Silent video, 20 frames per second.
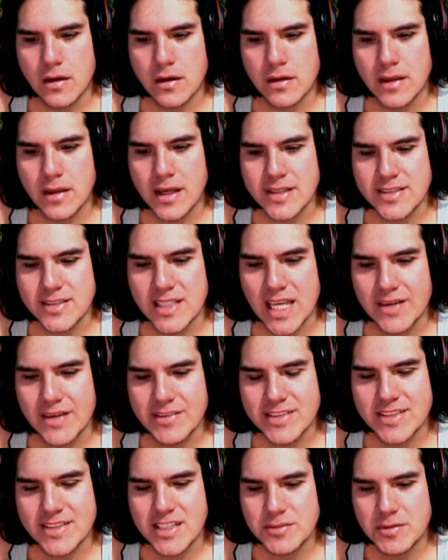Yeah, see, ever
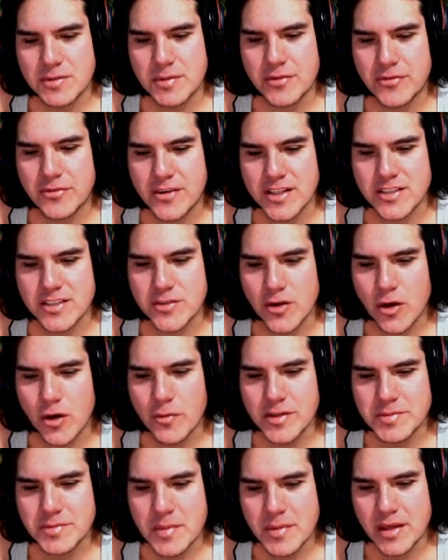since we met first, you
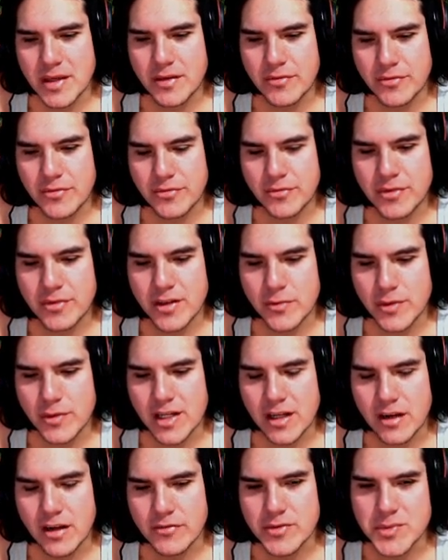always made me feel really
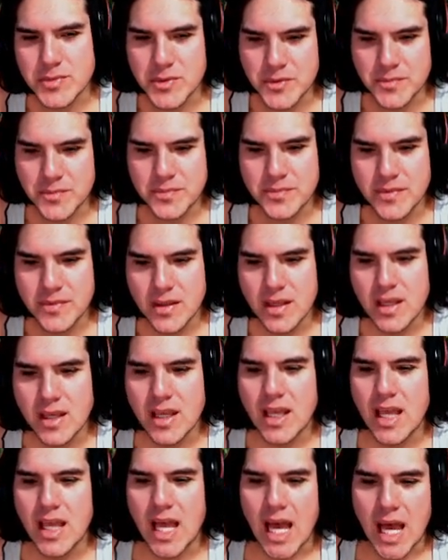uncomfortable.
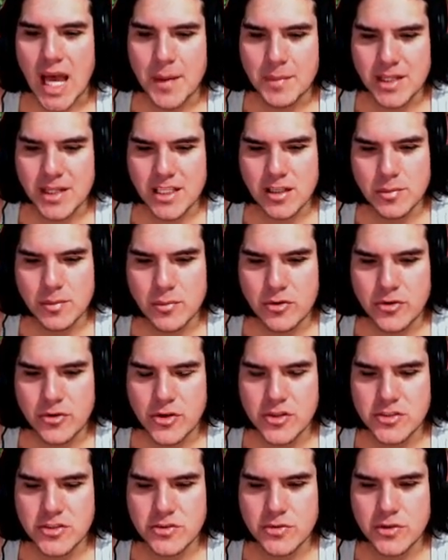I'm a little more
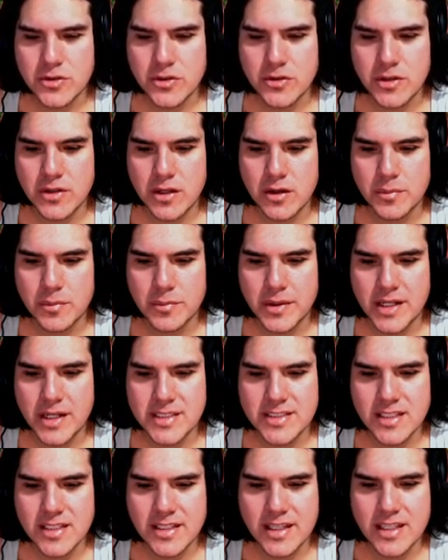used to you now, but I
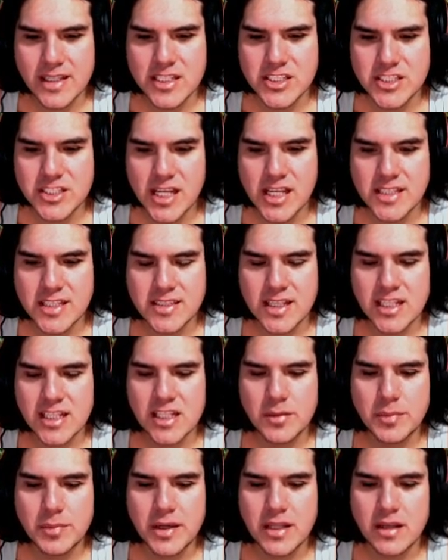still get the shakes a little
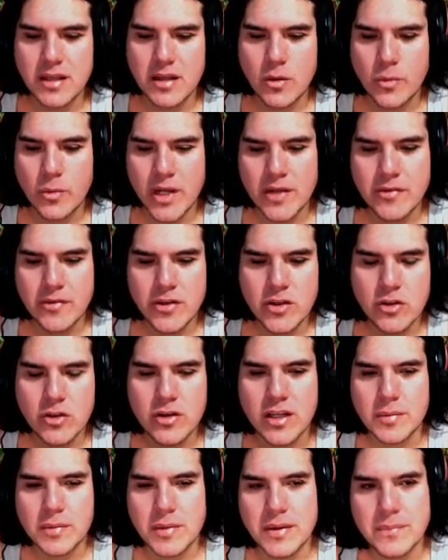bit whenever you look
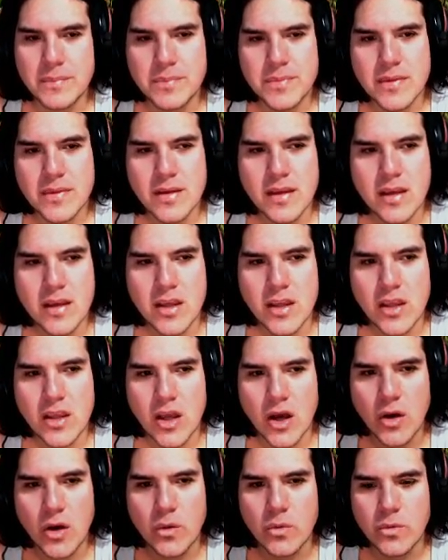at me.
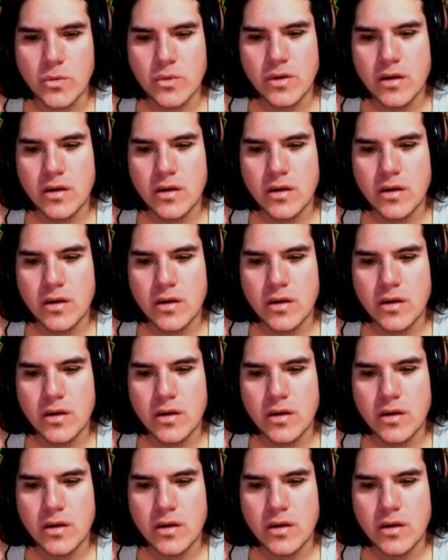Oh.